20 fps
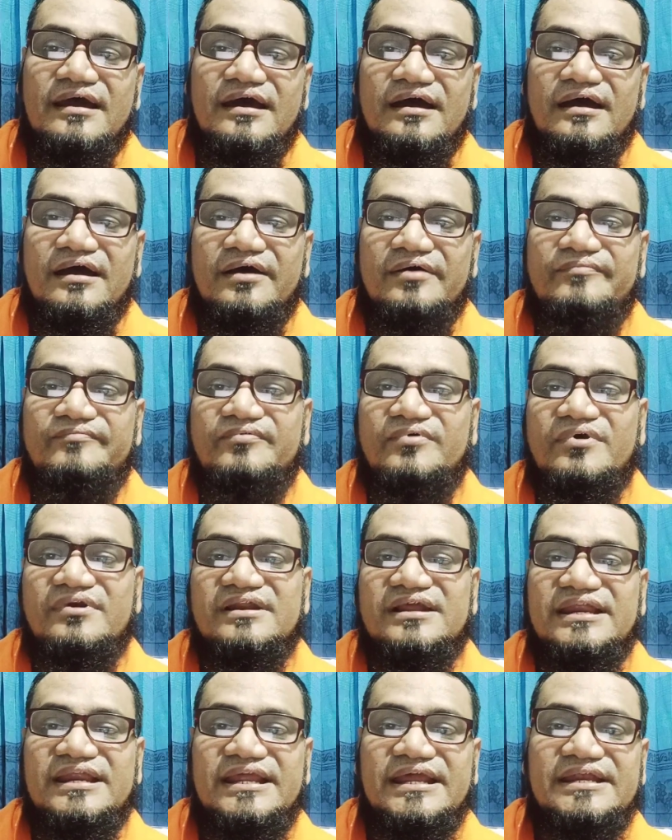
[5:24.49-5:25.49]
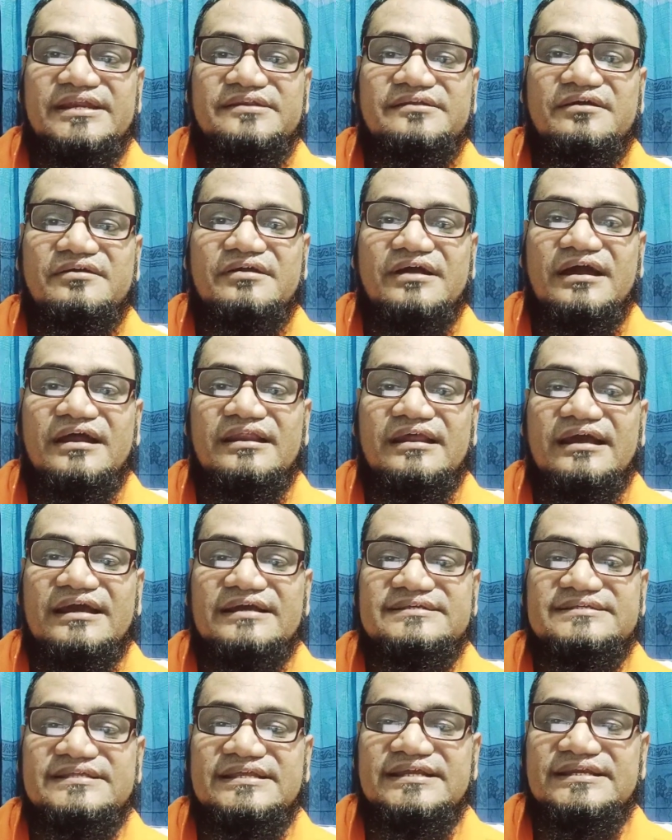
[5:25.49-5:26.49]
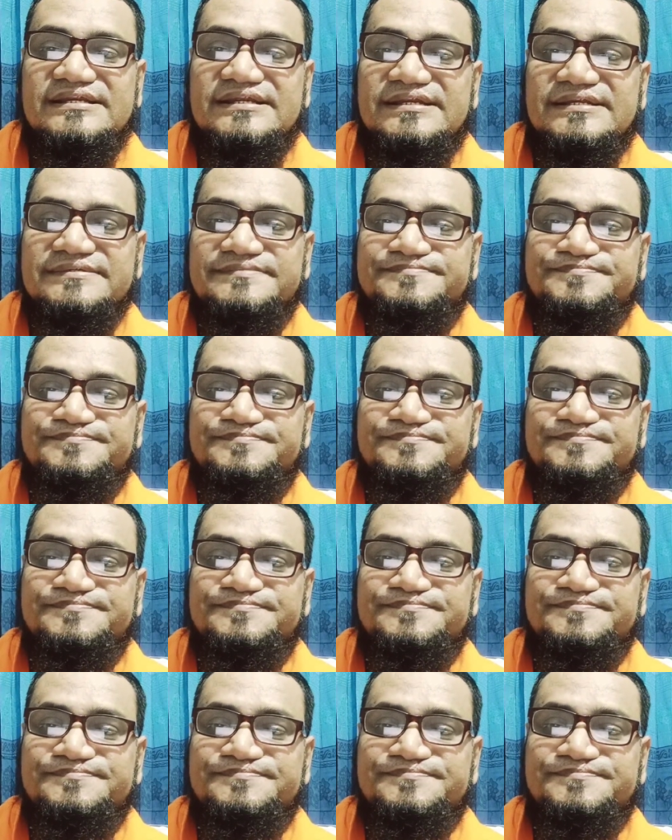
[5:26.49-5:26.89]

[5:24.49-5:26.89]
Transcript: font creator and accelerating.